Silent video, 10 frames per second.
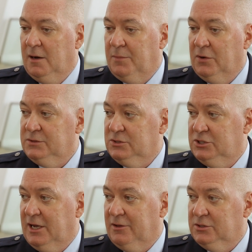poses
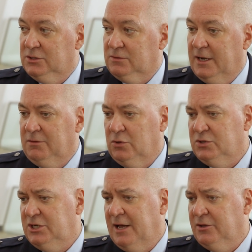challenges, right?
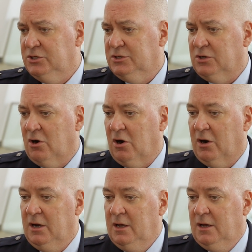Those challenges
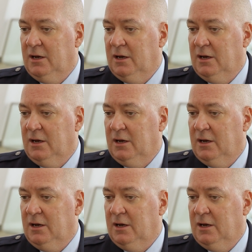are